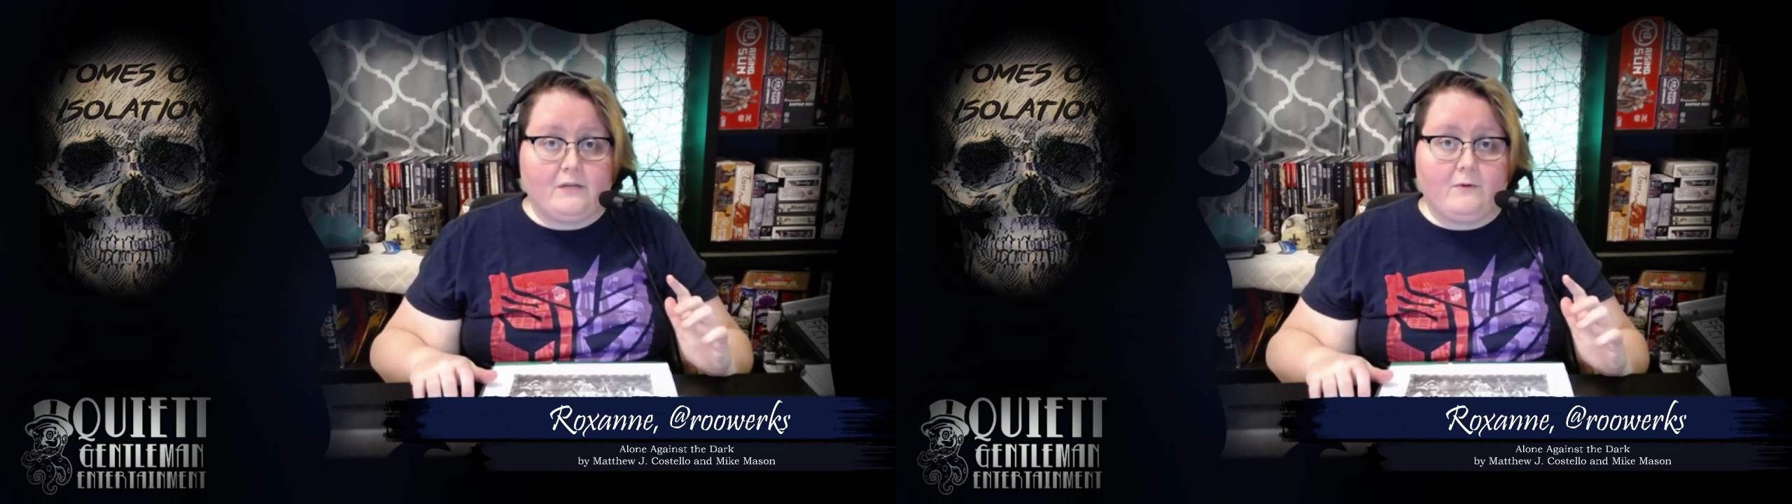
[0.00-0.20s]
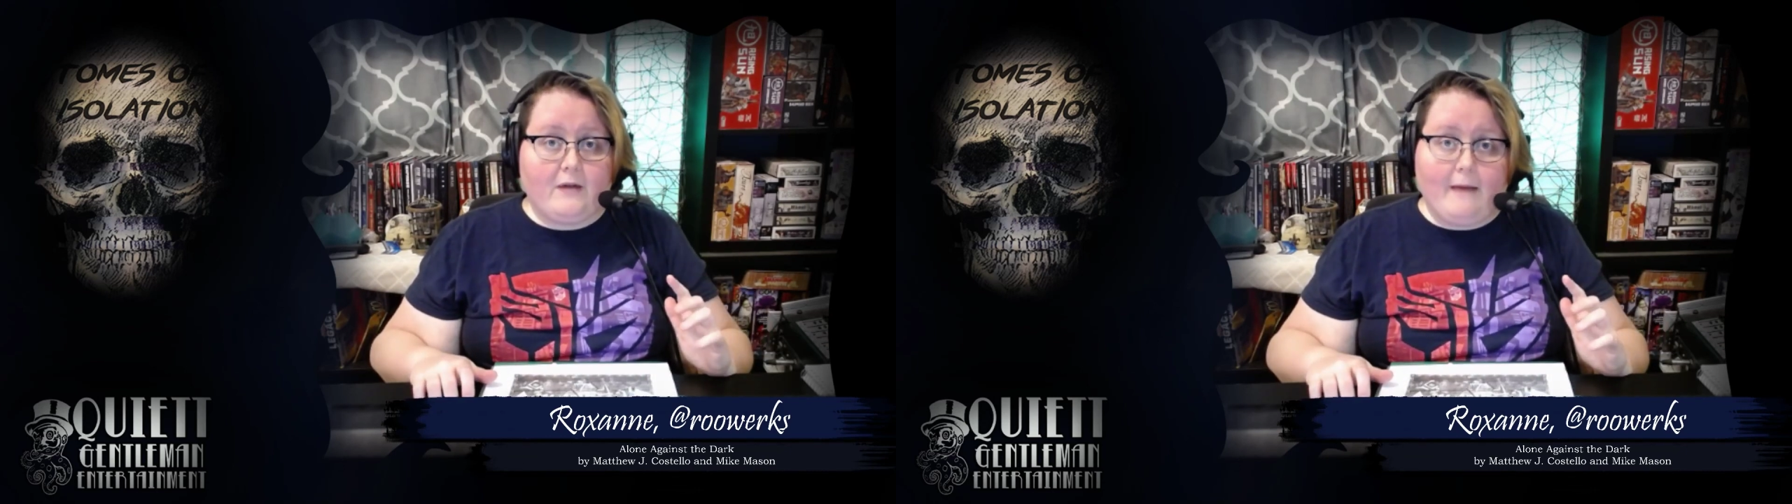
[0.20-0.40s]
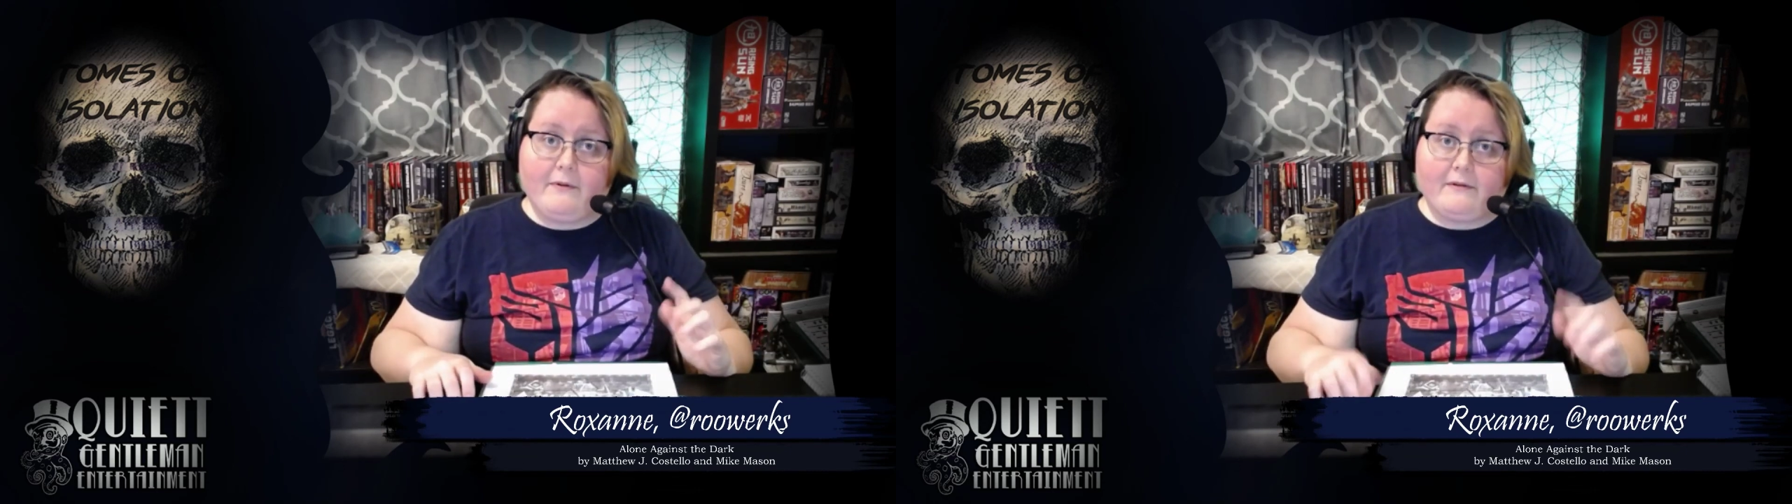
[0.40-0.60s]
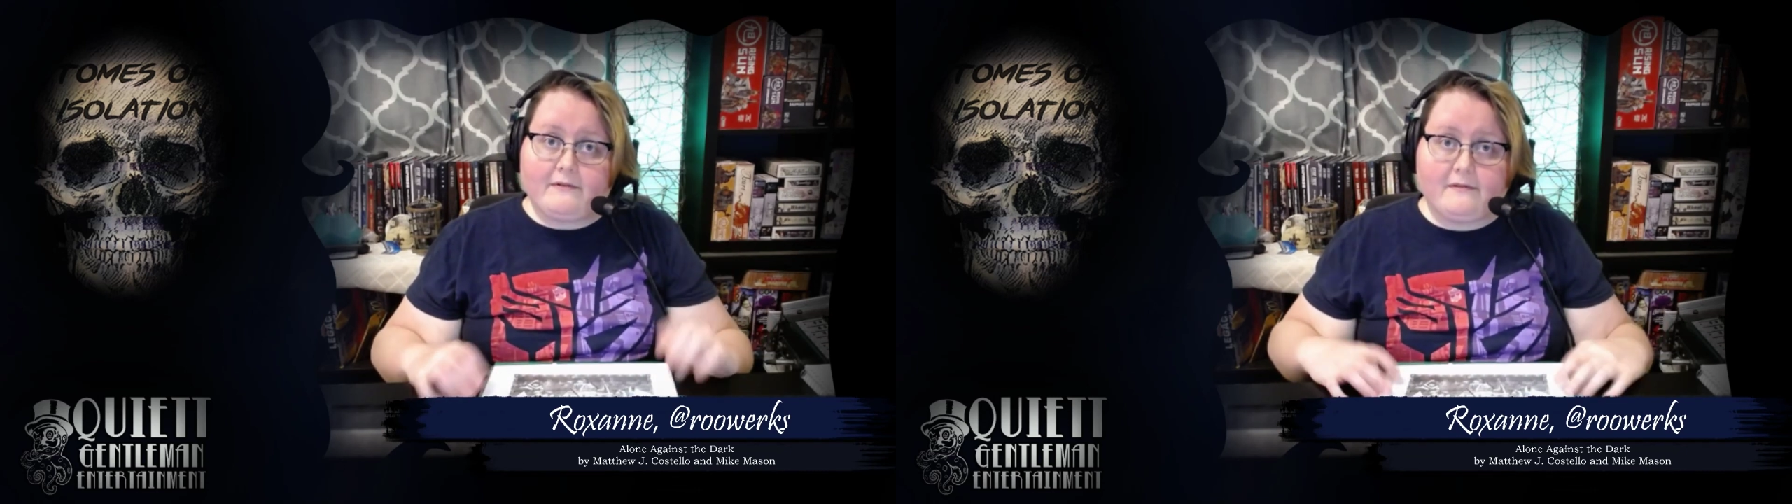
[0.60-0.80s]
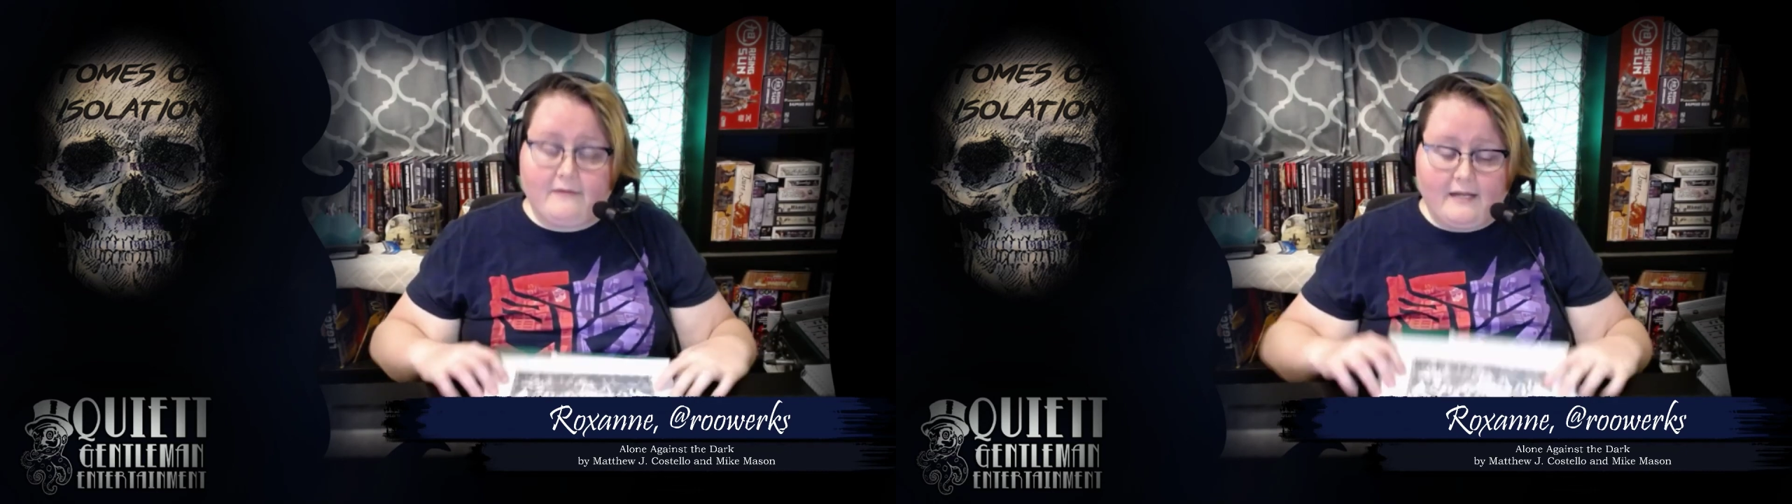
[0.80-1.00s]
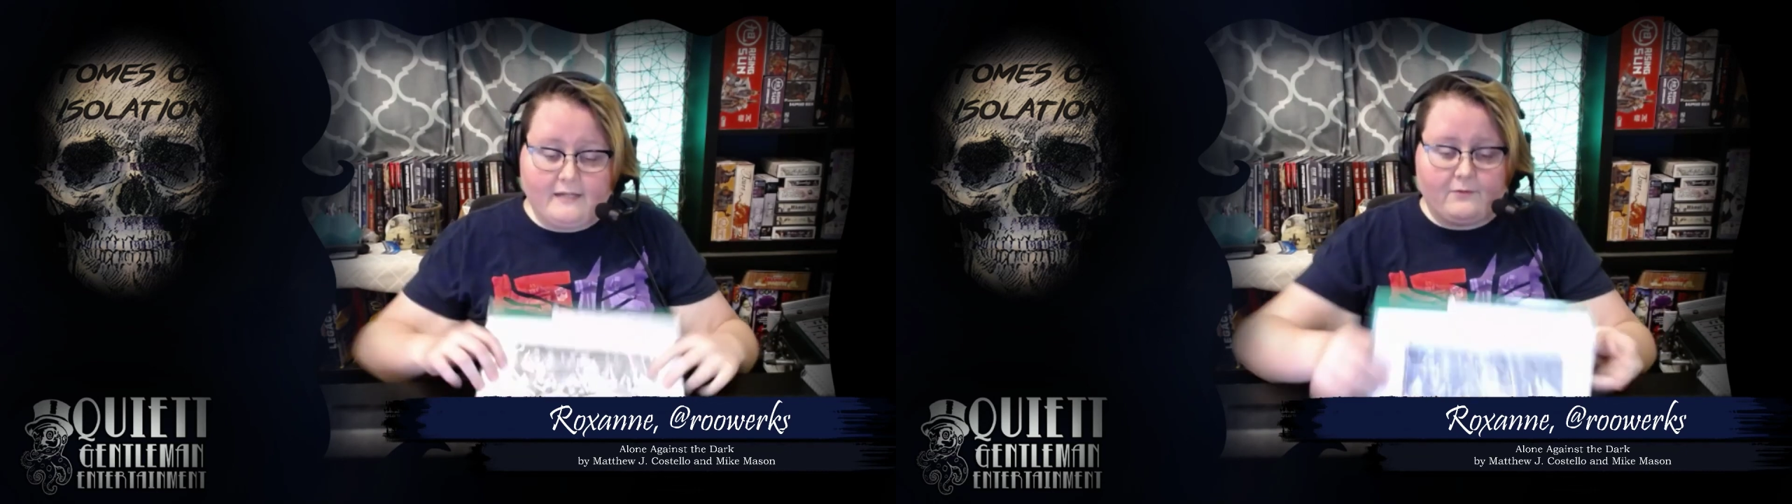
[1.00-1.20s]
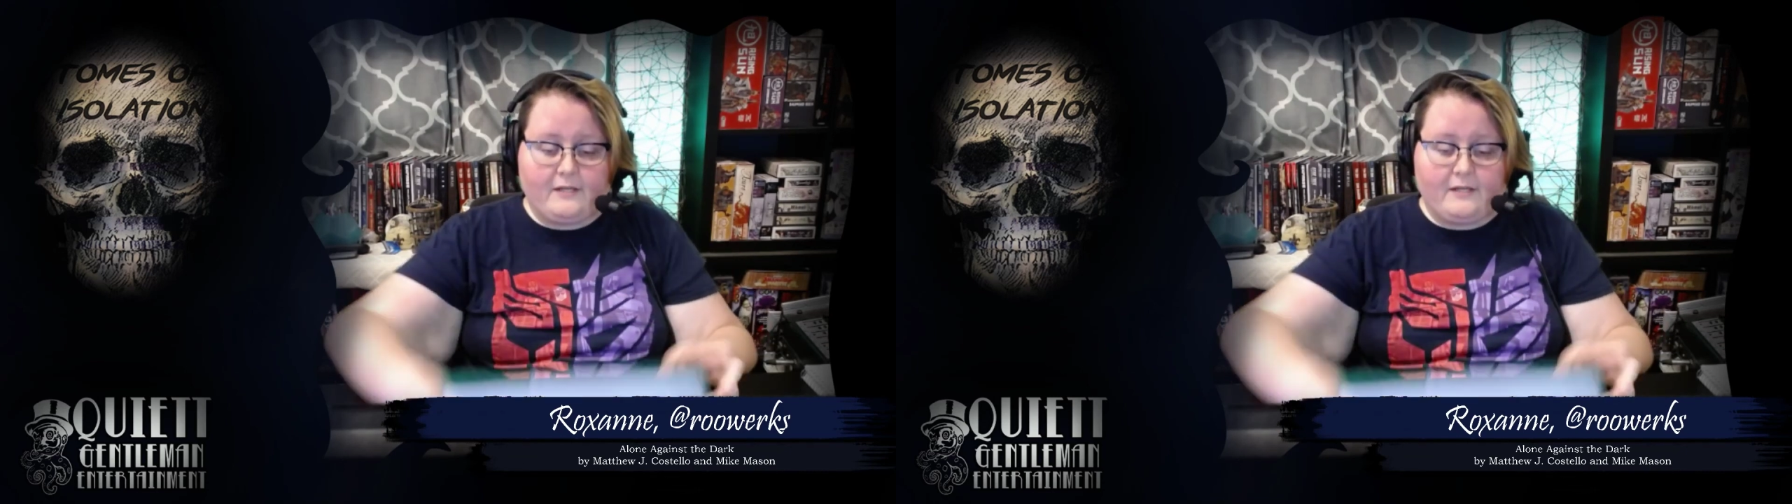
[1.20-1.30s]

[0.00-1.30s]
happens next week.